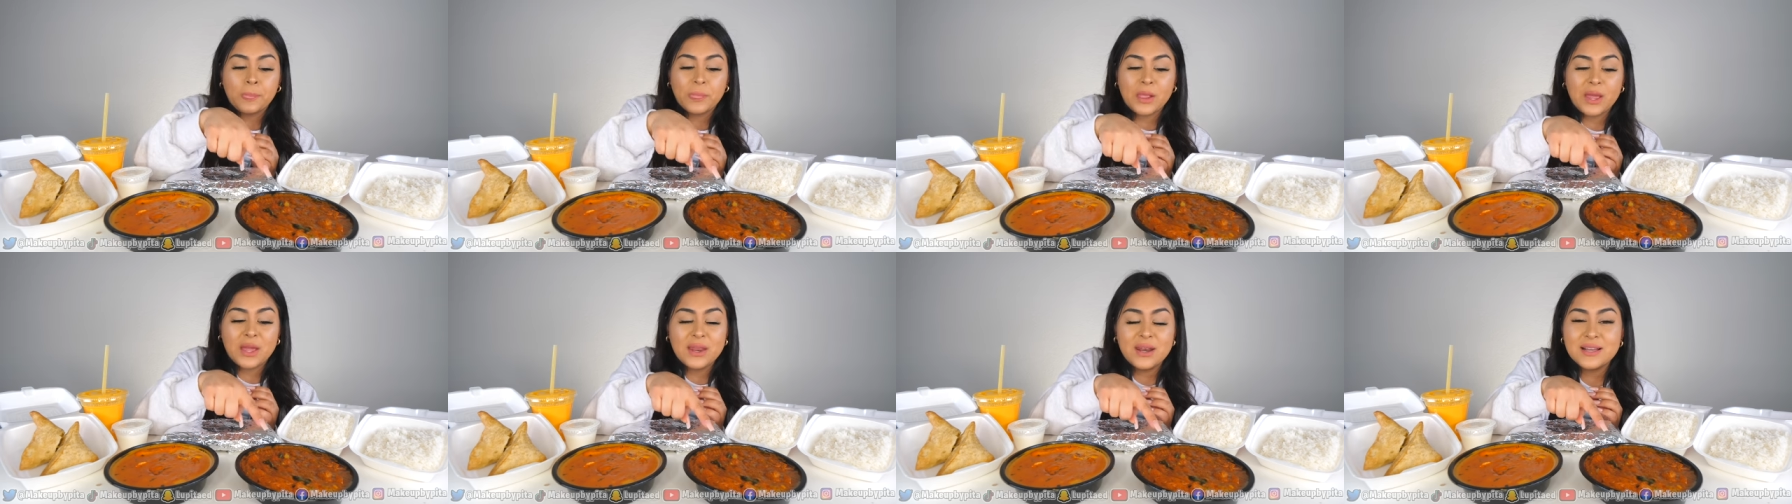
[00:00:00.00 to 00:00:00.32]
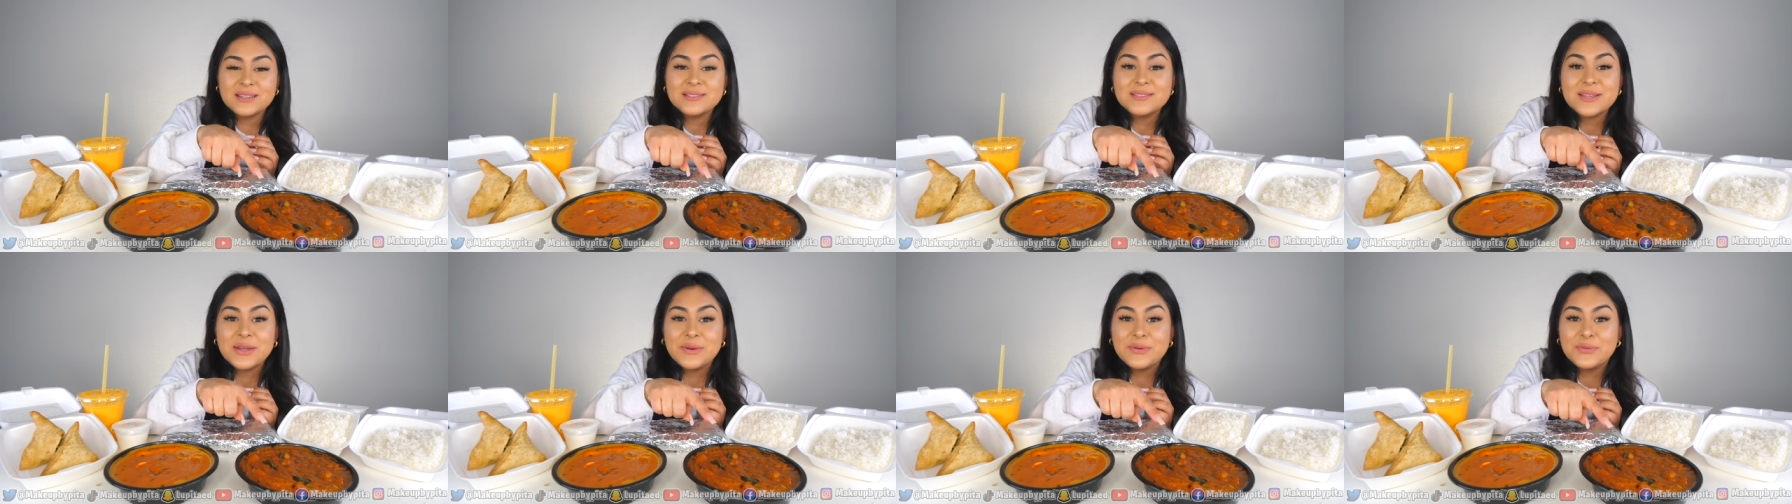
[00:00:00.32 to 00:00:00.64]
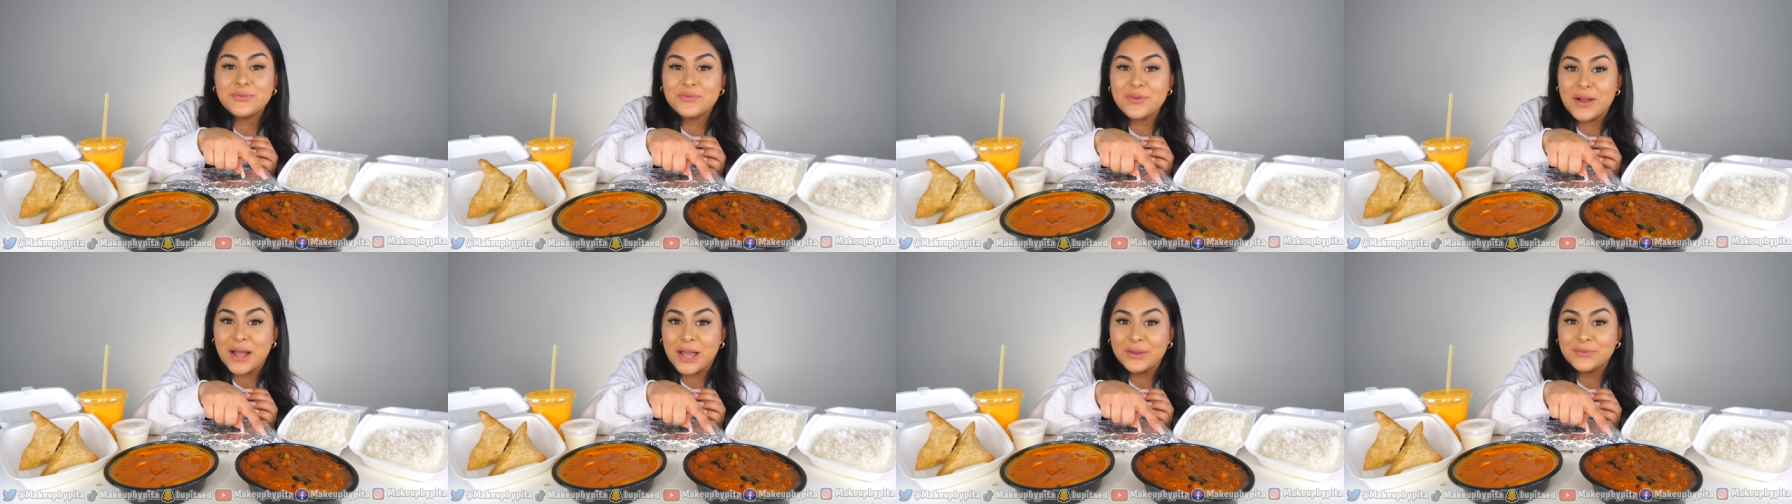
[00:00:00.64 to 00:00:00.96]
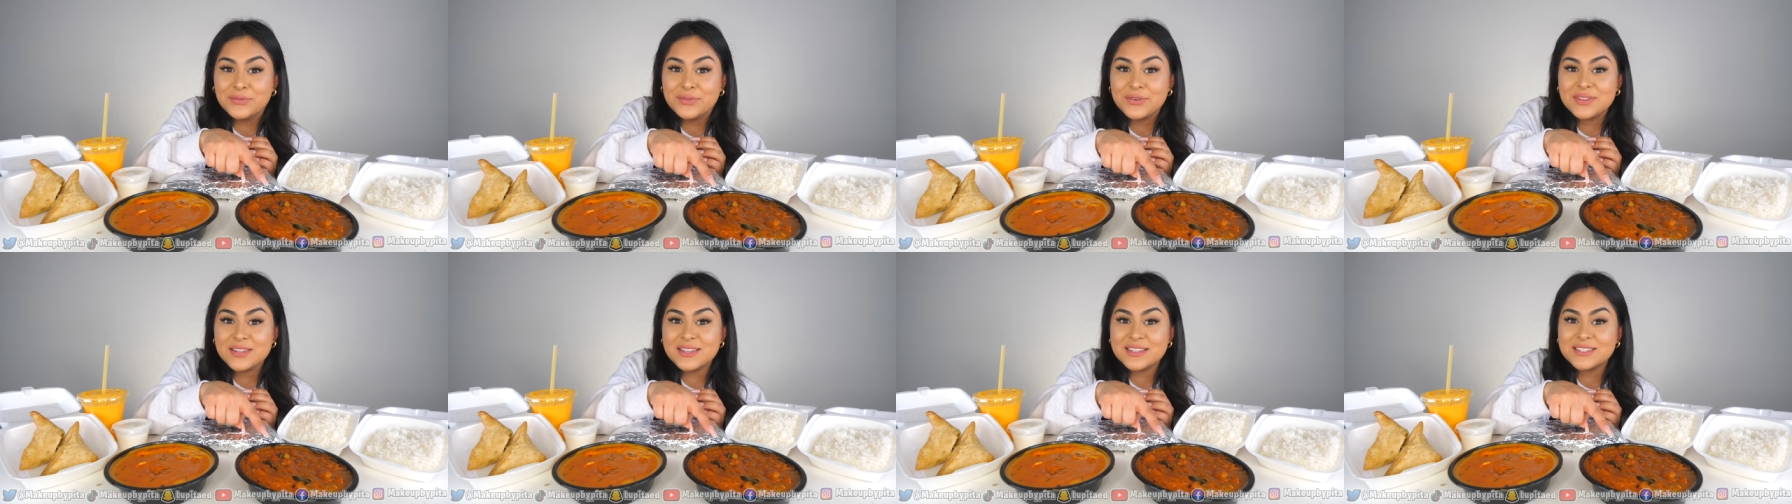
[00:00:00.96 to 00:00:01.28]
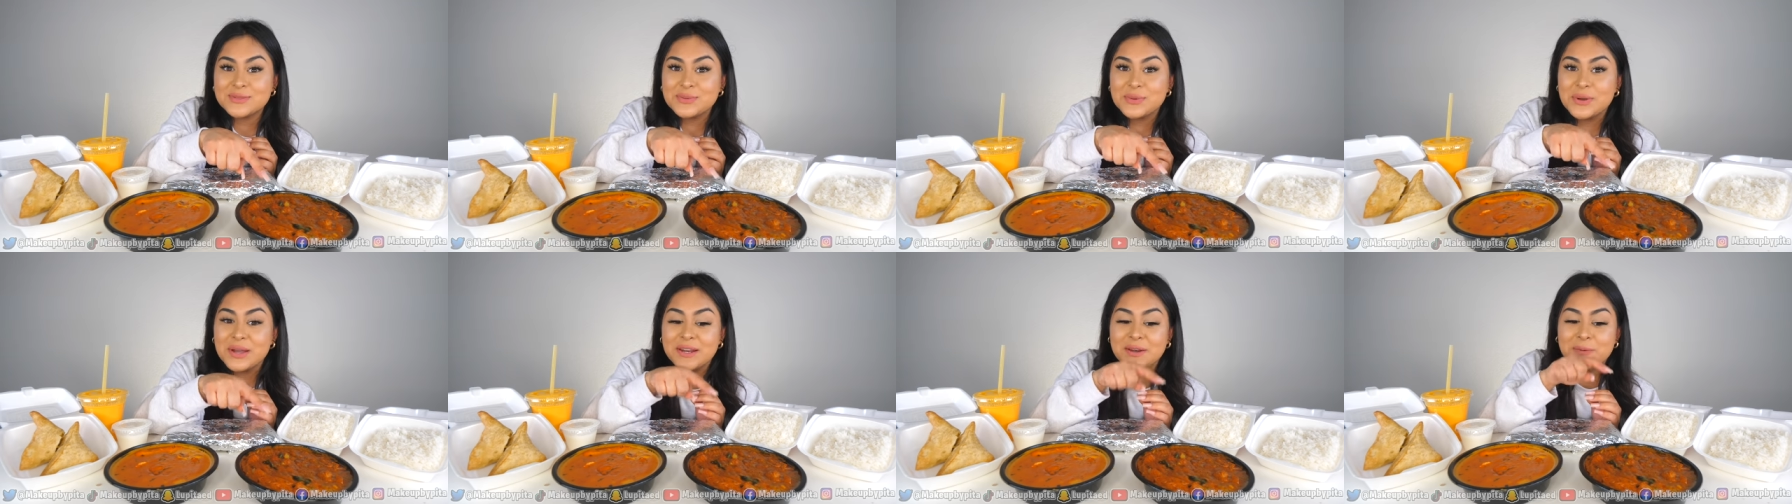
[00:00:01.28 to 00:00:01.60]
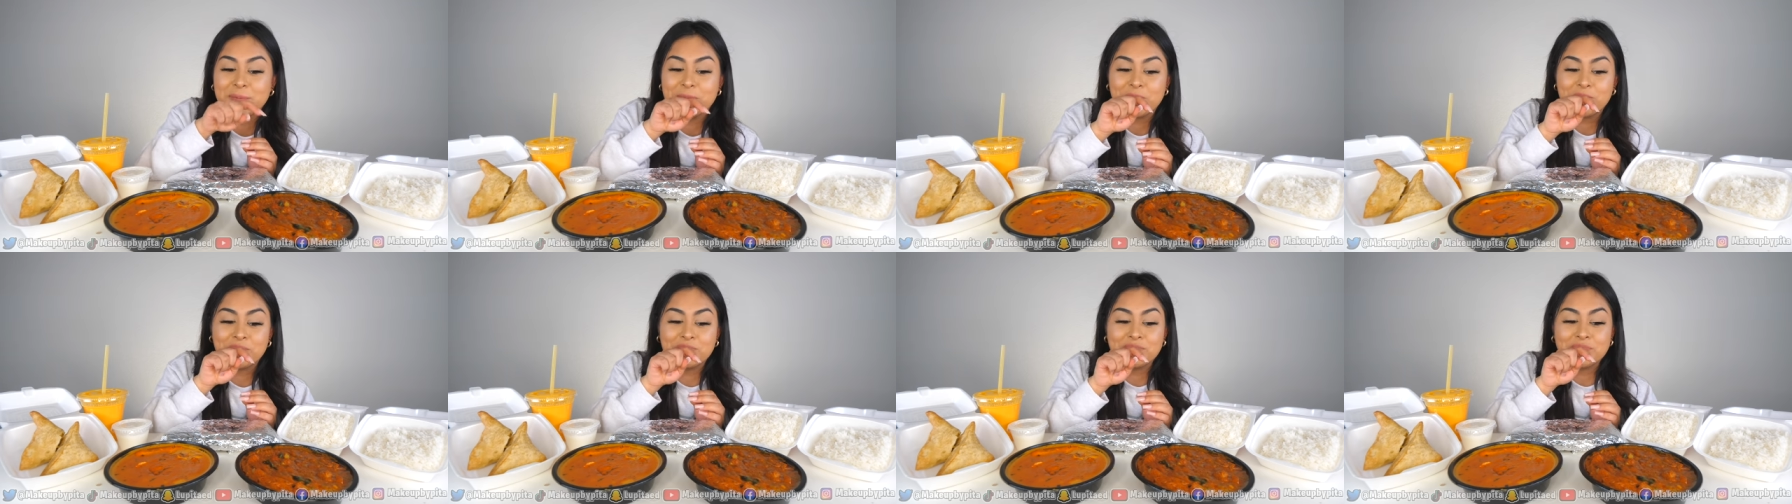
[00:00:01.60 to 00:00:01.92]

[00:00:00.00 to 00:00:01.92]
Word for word: and I said 5 for this one.